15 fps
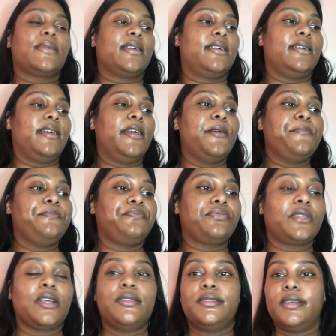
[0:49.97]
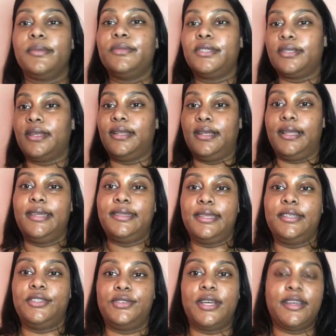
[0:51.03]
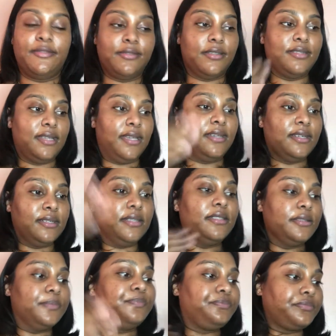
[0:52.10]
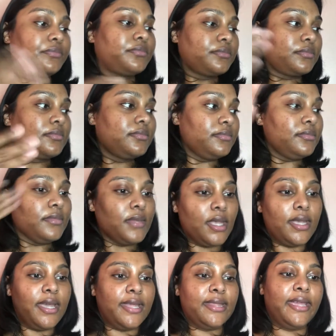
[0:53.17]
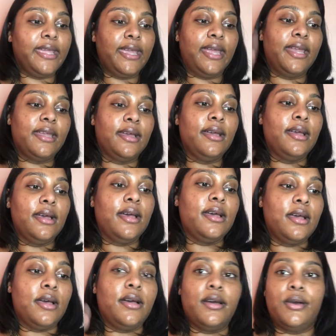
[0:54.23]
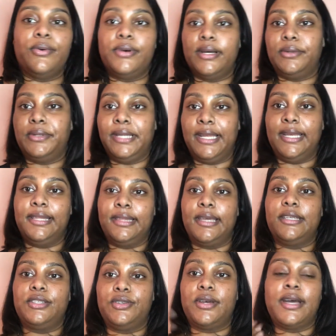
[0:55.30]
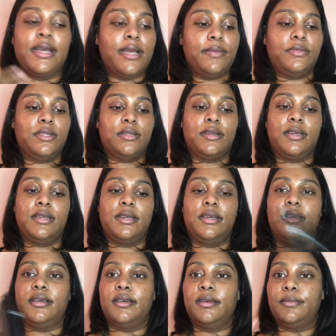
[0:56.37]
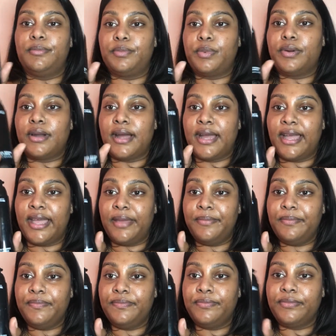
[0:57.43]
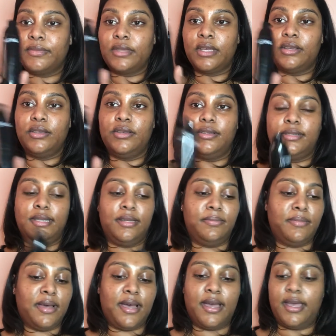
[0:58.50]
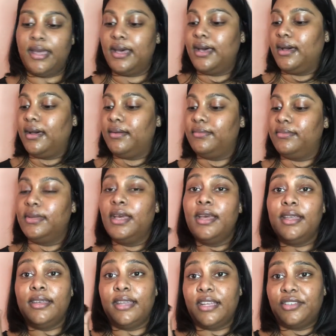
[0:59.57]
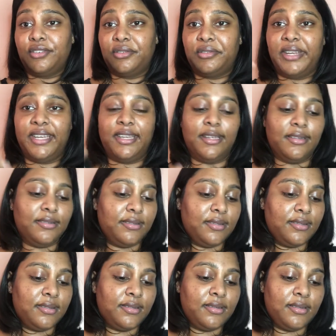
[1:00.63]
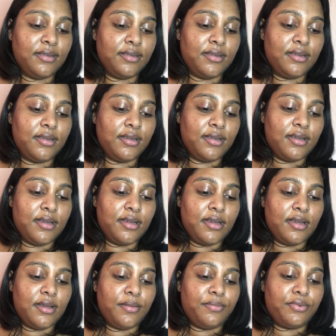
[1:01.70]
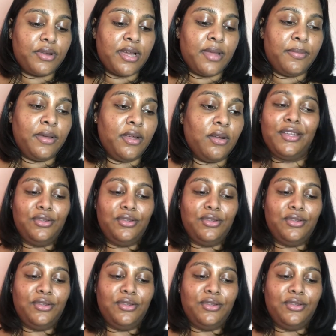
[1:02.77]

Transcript: Okay, so I'm just gonna let that dry for a second. And then while we're letting that dry, I'm just gonna prime using my Natural Radiance primer.